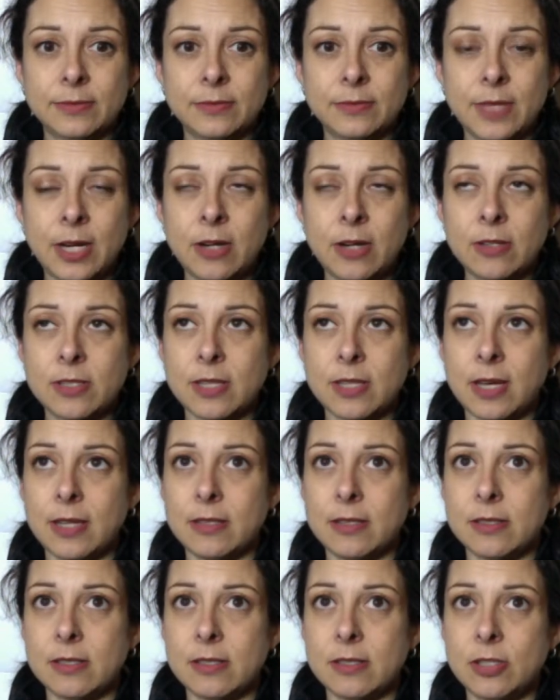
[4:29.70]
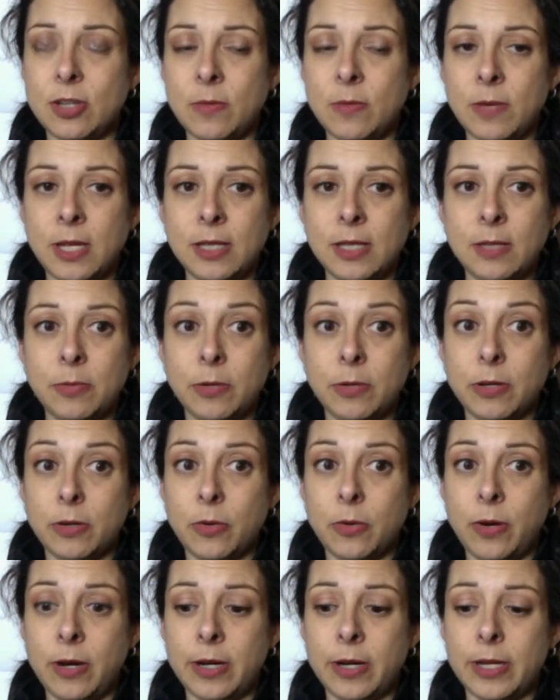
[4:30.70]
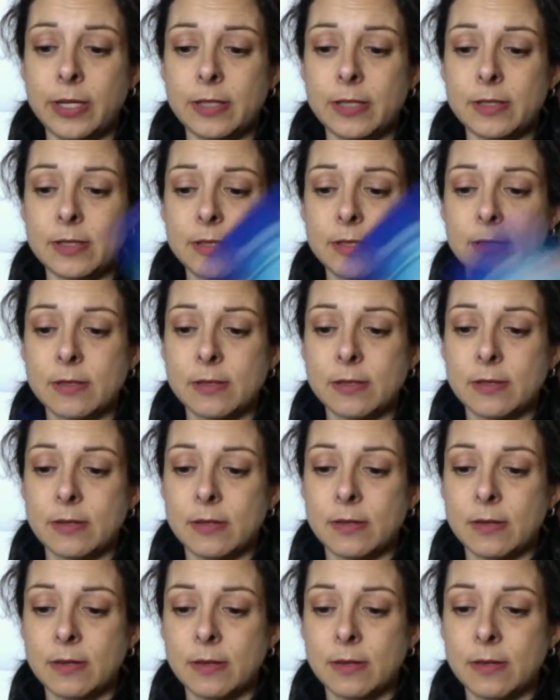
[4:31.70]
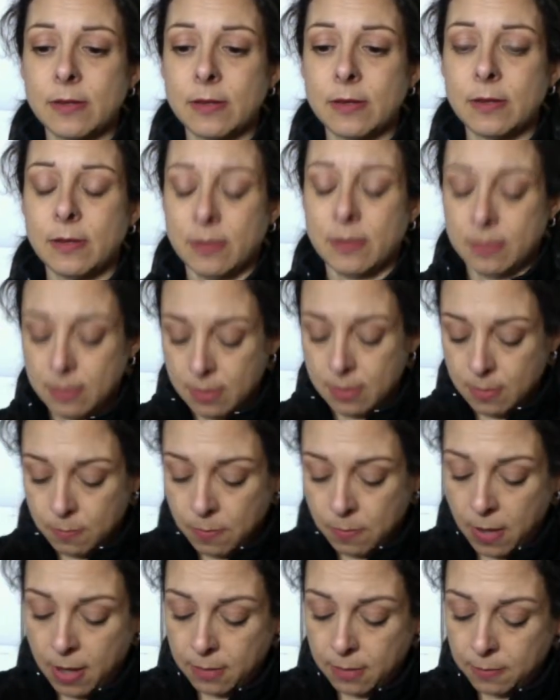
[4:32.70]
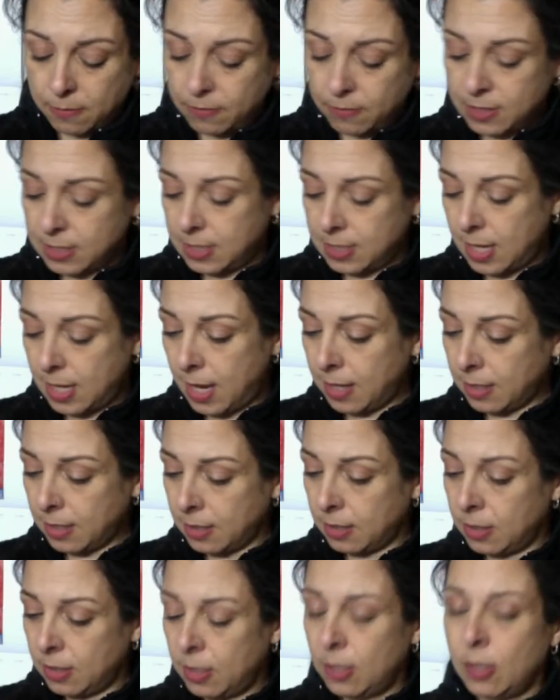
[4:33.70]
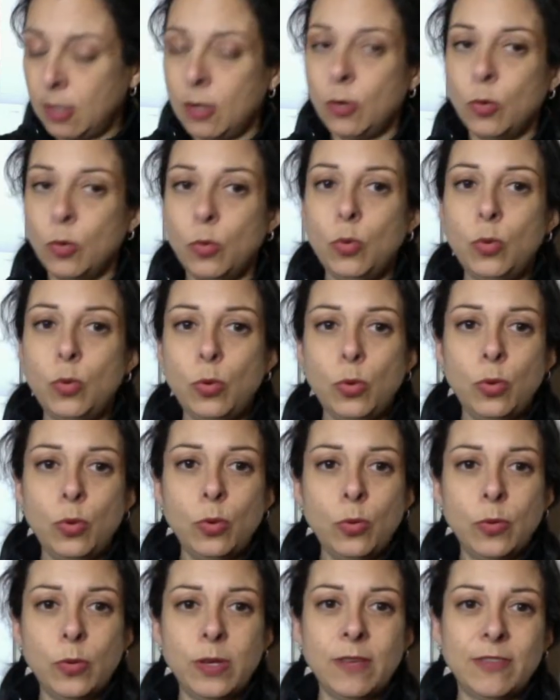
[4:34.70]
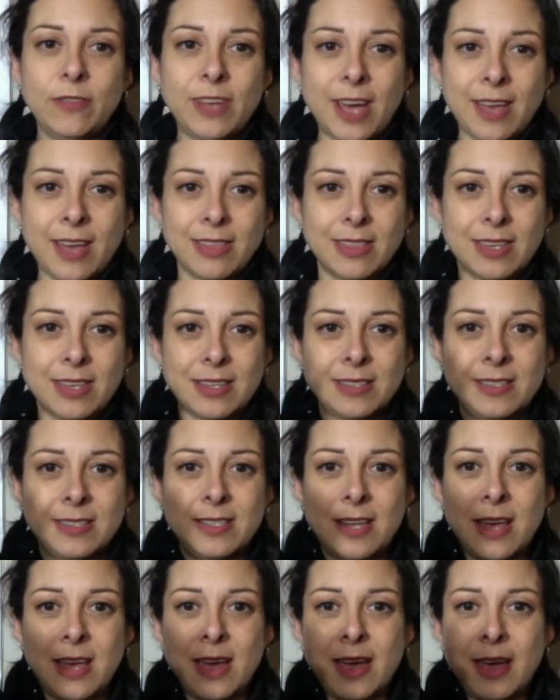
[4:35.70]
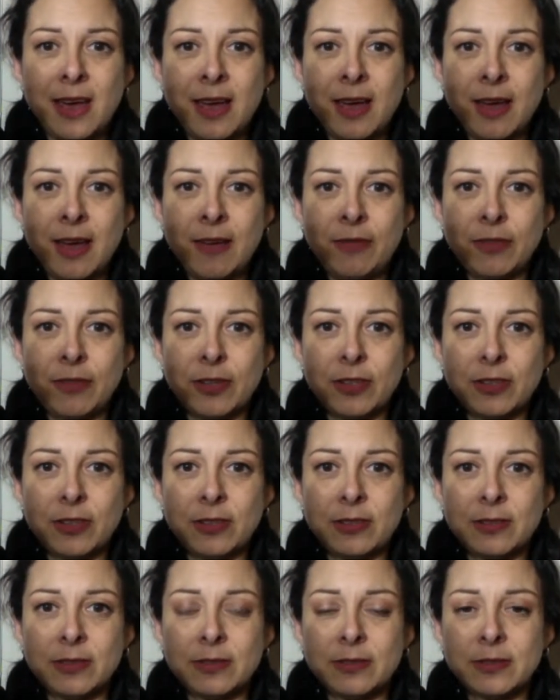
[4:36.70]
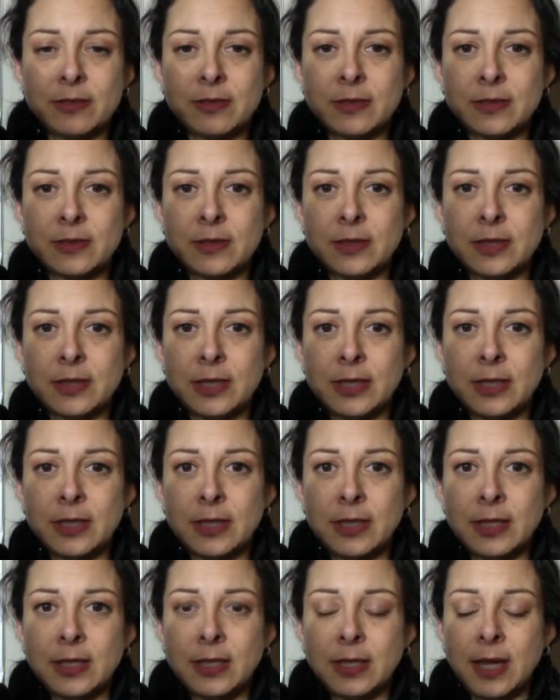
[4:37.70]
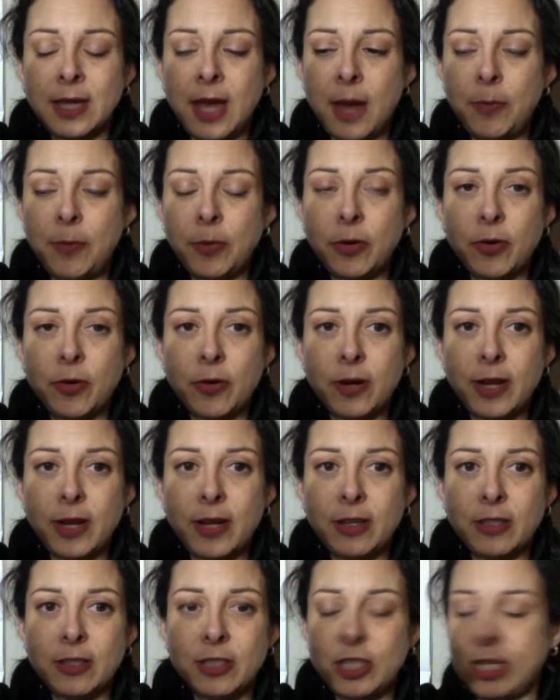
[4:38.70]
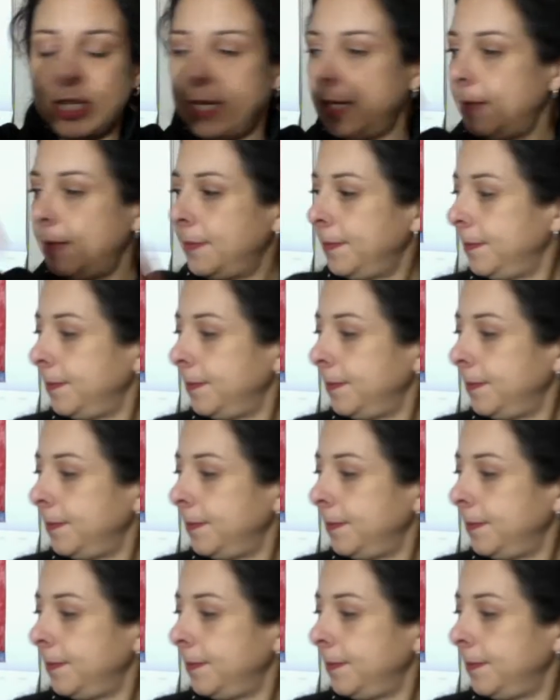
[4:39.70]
Air signs, Gemini, Libra, Aquarius. Bottom of the deck. Ooh, we've got the Devil. Capricorn energy.